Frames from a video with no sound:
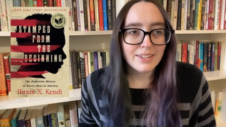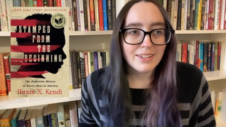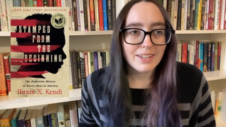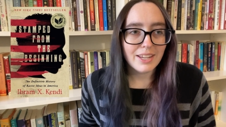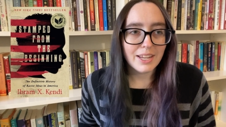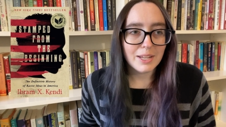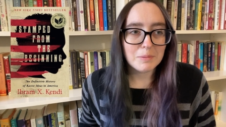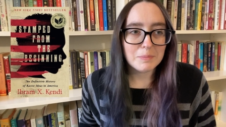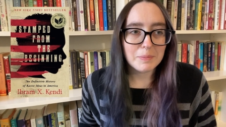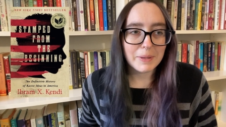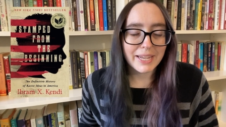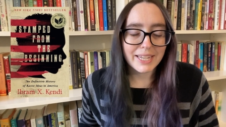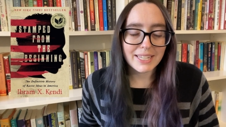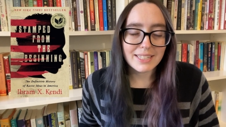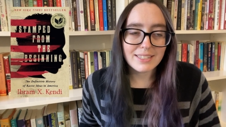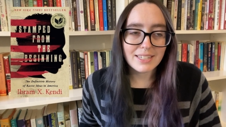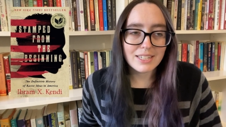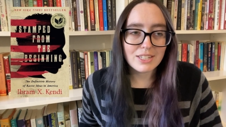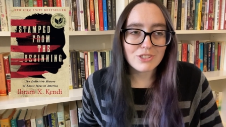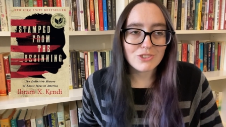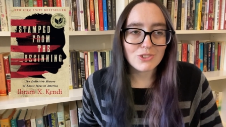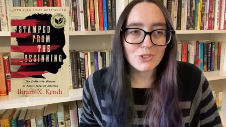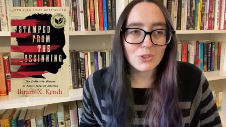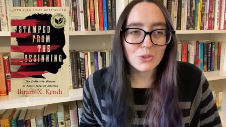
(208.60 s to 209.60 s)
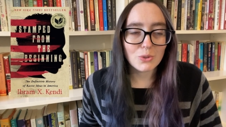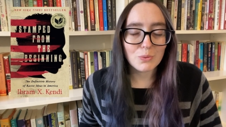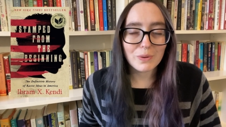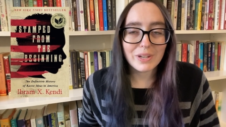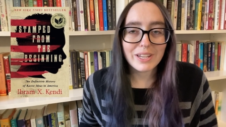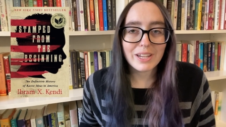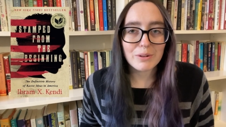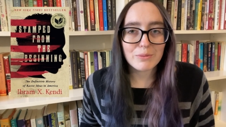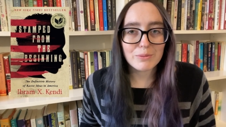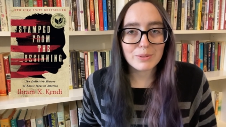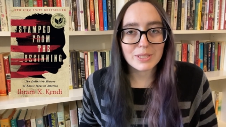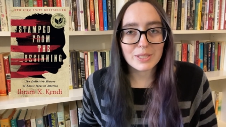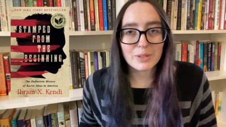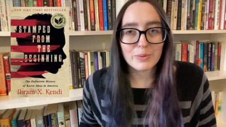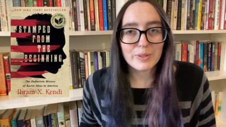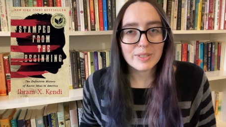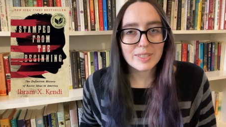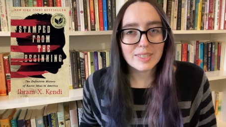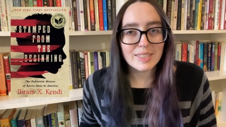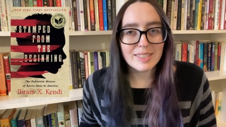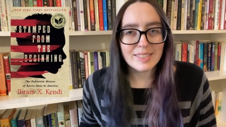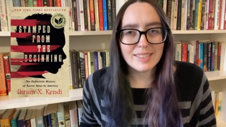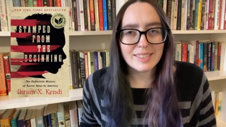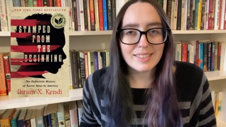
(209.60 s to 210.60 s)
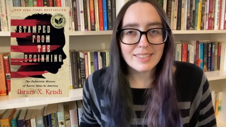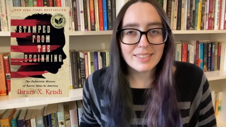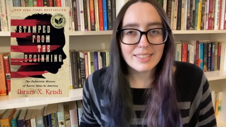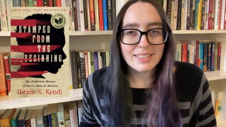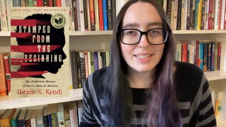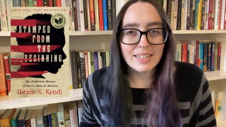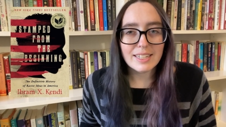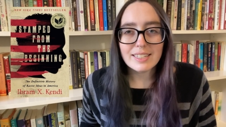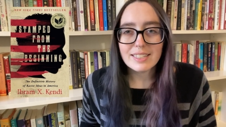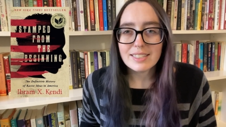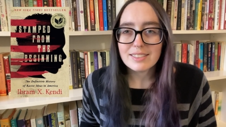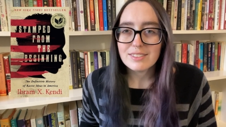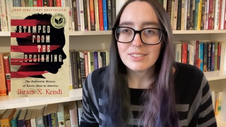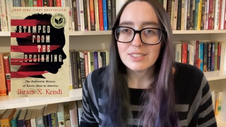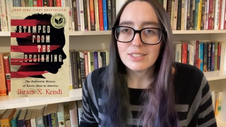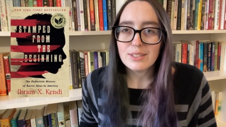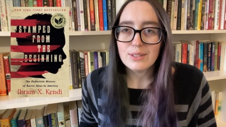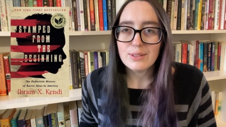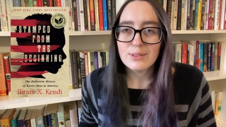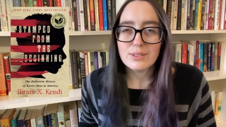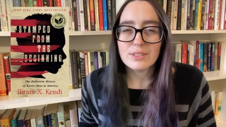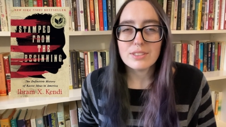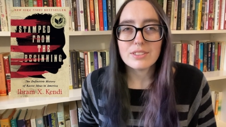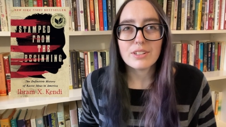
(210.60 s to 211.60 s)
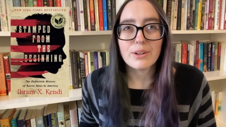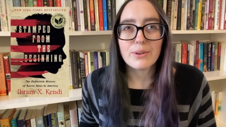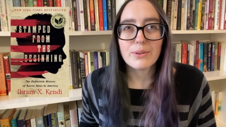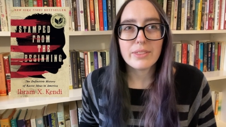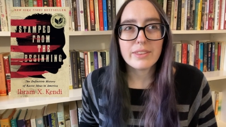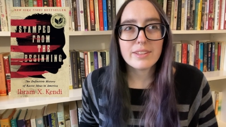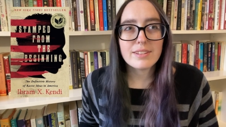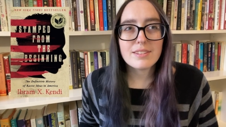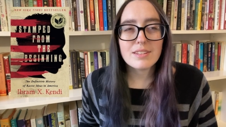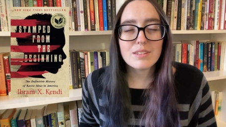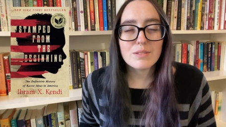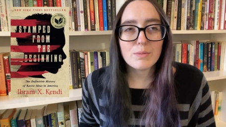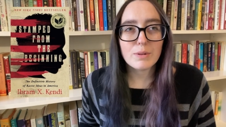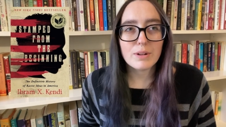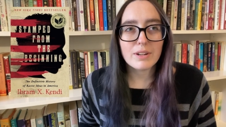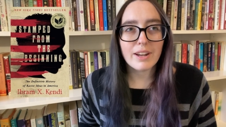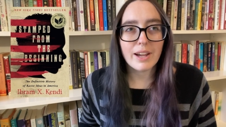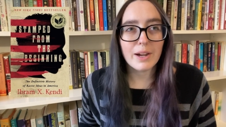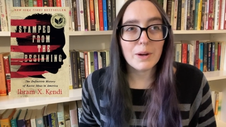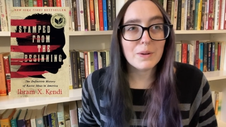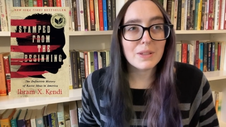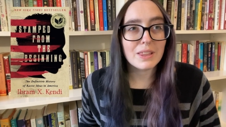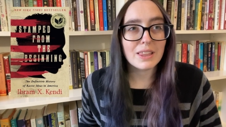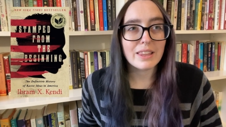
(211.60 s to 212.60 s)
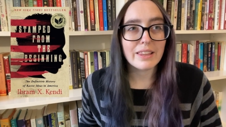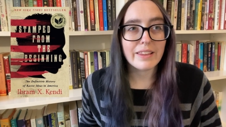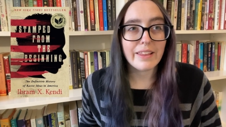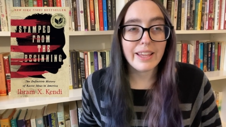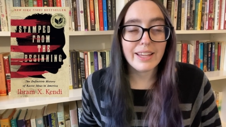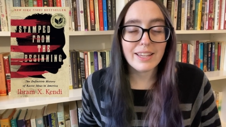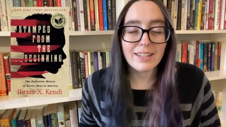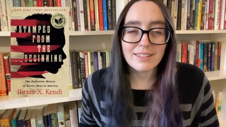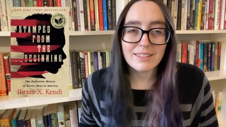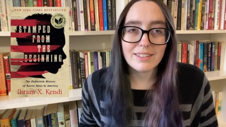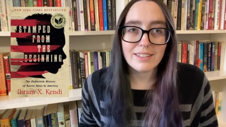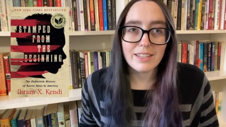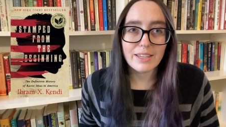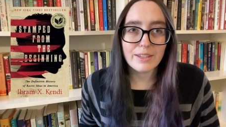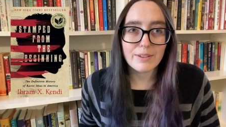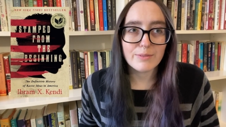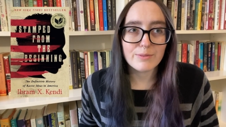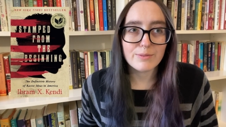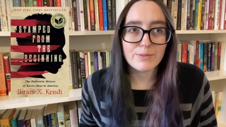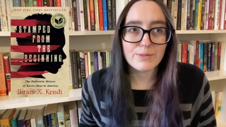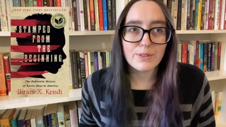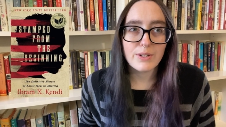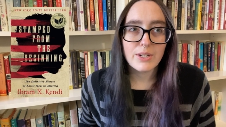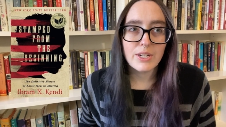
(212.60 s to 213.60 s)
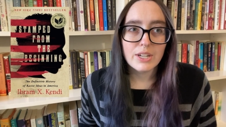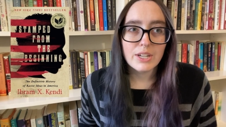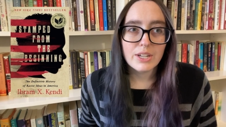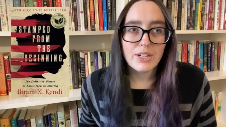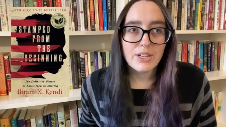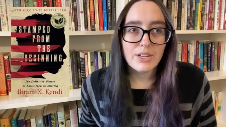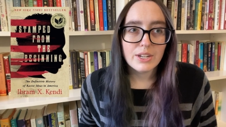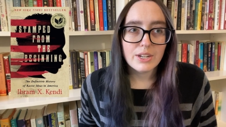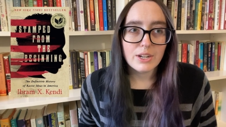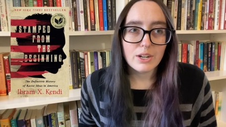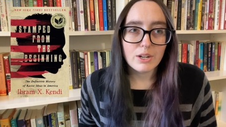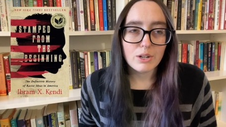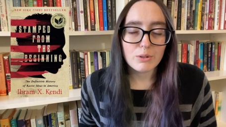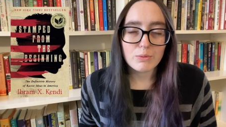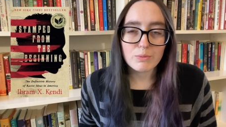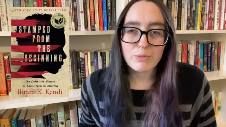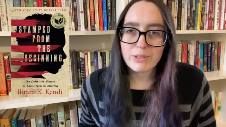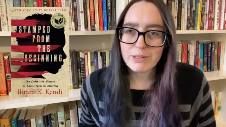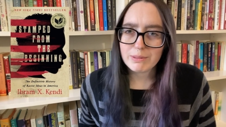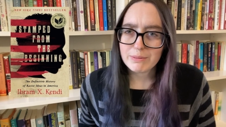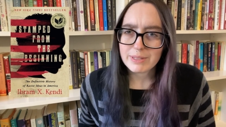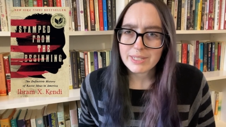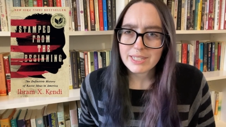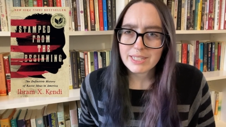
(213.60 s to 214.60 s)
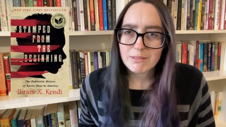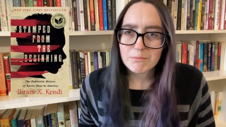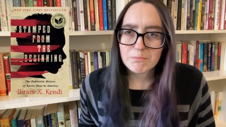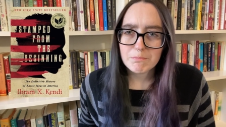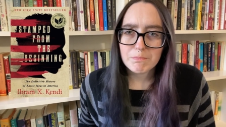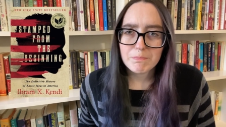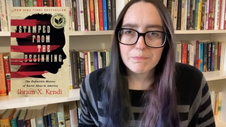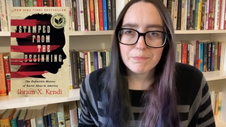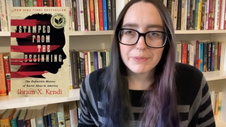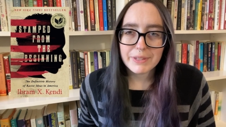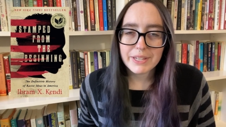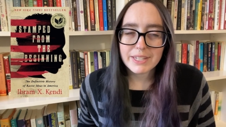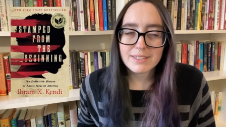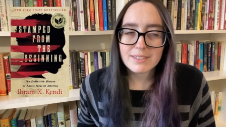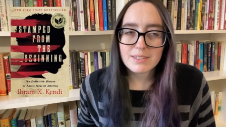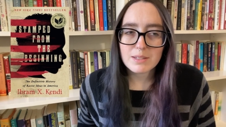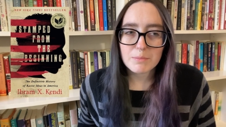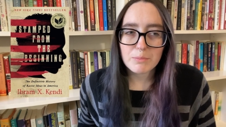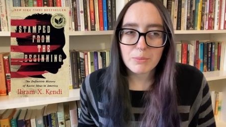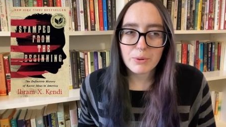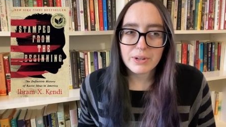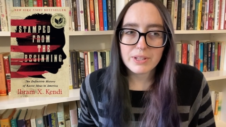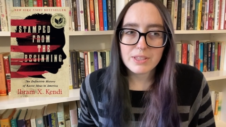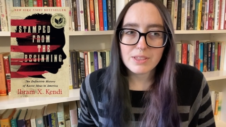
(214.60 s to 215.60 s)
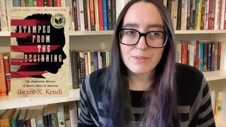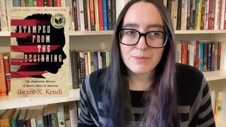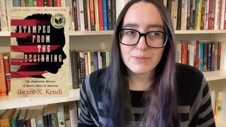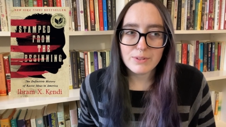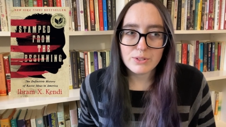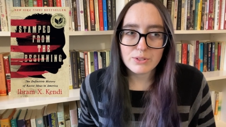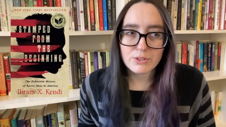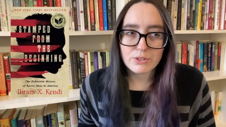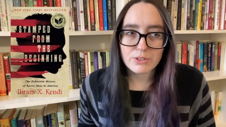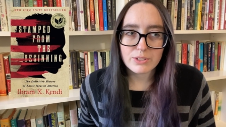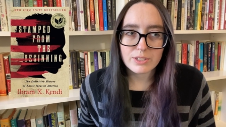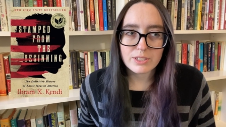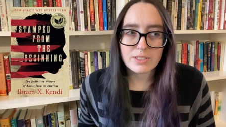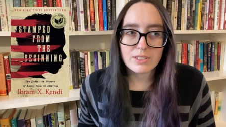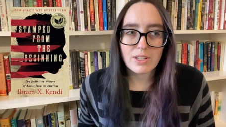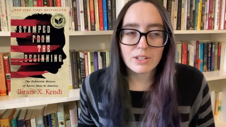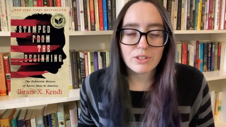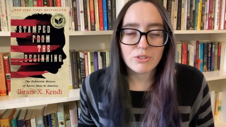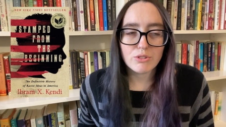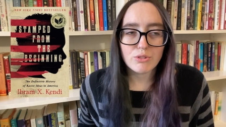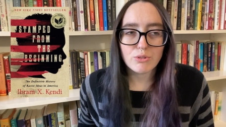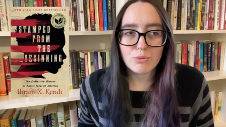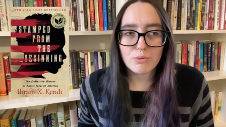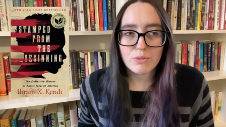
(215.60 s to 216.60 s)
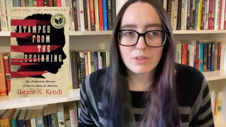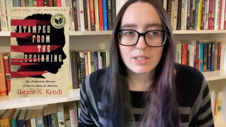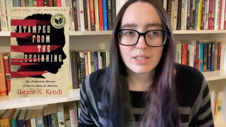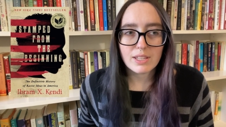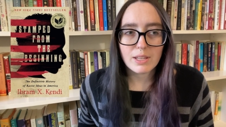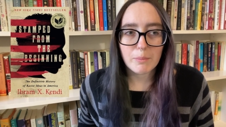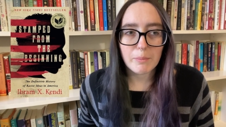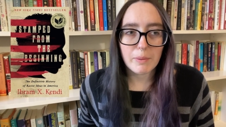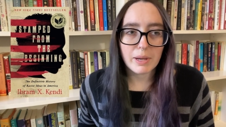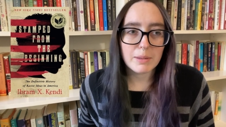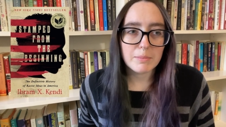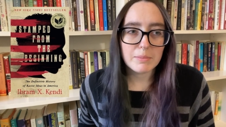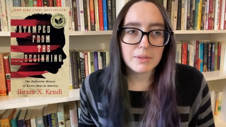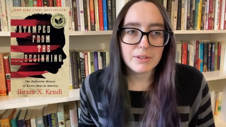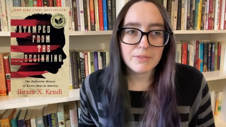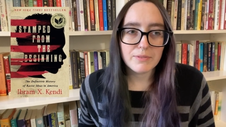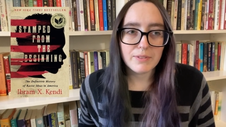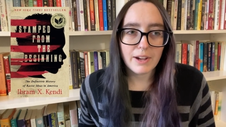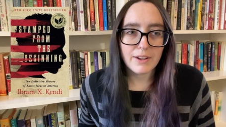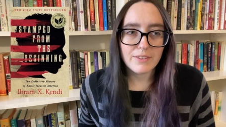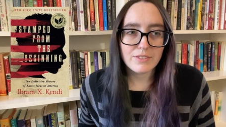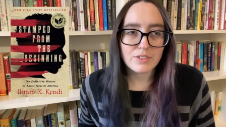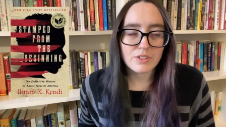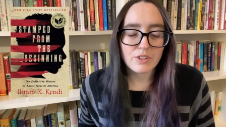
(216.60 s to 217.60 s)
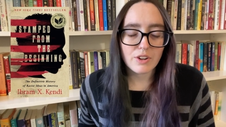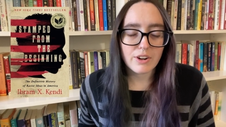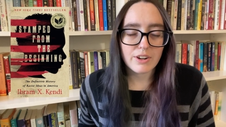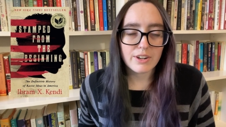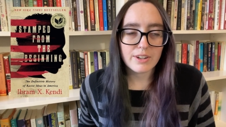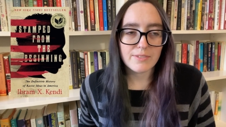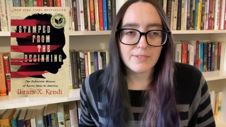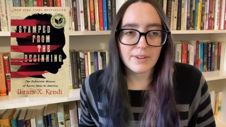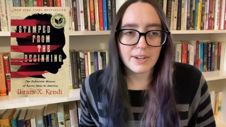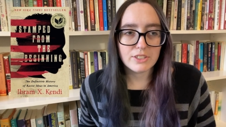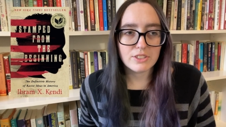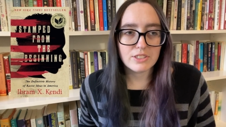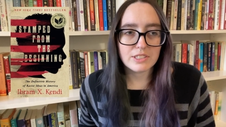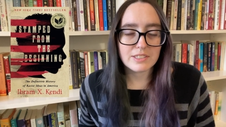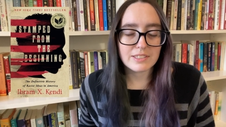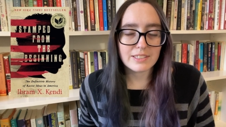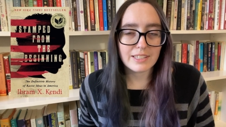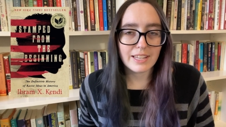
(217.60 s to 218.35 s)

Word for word: and pay attention the way I really, really needed to. So this is one I would like to give a reread at some point in the future because I do think it might be a five star if I just